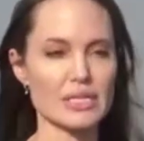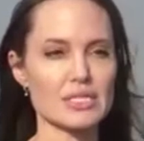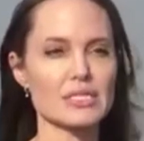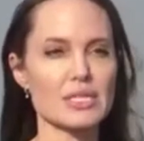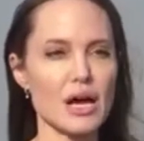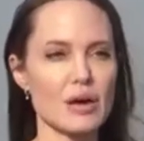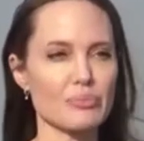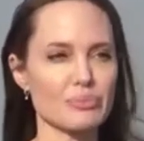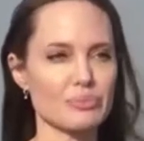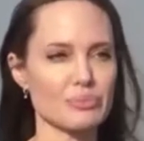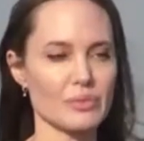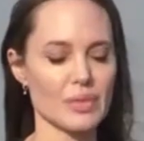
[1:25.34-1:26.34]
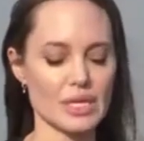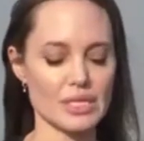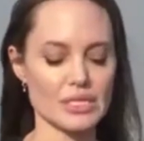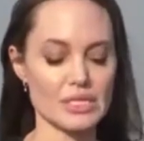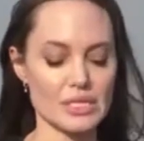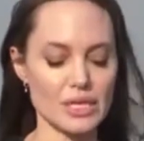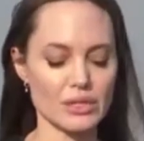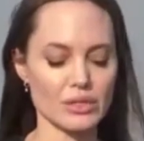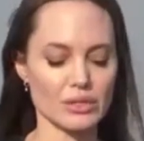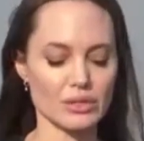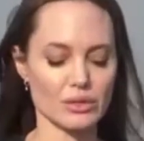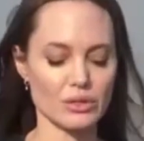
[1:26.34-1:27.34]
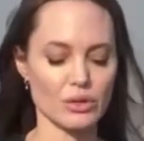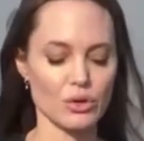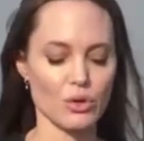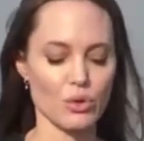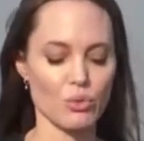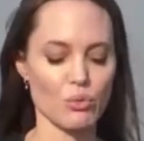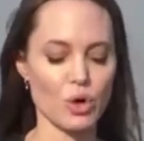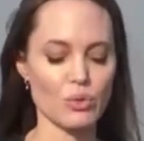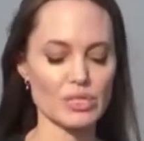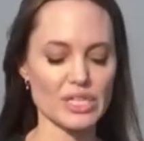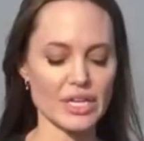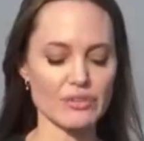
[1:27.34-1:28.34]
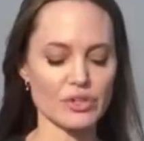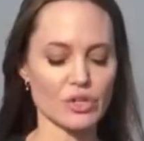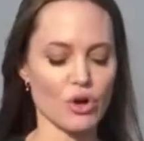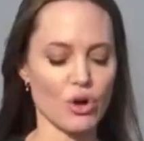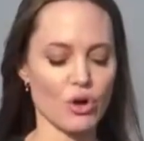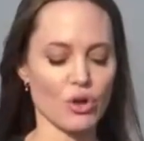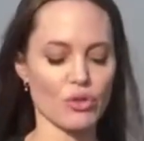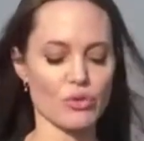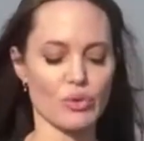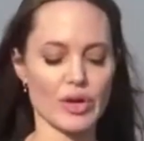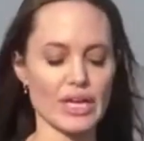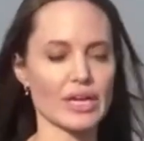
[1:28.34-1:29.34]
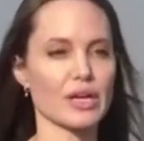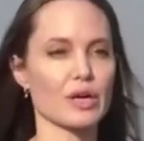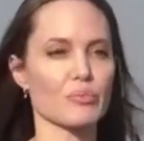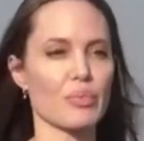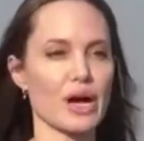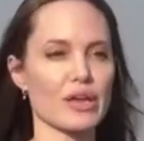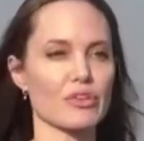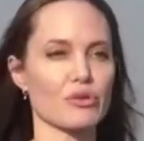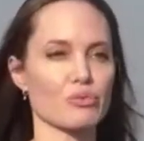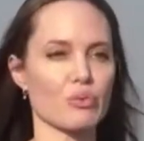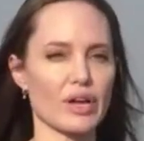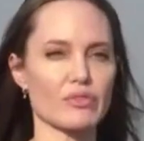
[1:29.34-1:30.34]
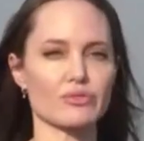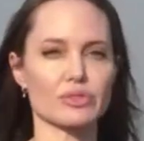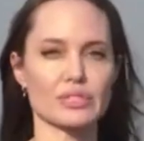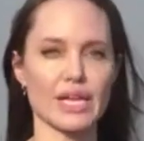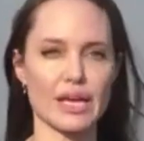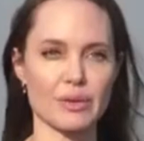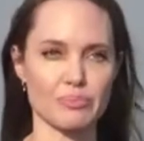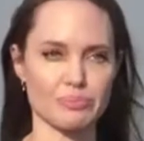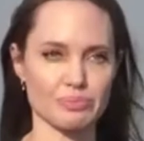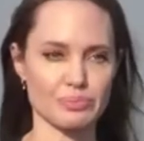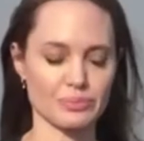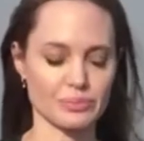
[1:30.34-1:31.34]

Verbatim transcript: And some still won't even call the Rohingya by their rightful name.